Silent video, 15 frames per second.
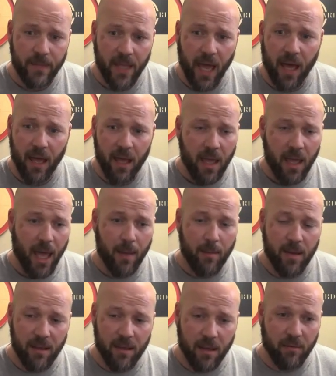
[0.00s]
Yeah. But, I
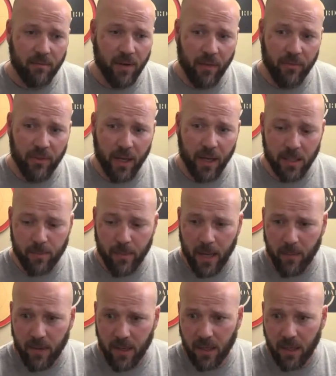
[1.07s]
mean, if nothing else,
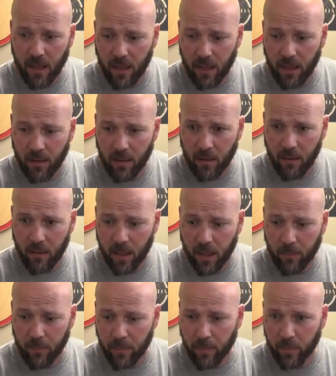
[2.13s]
maybe,
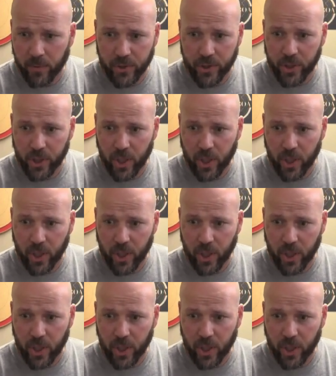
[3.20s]
people will just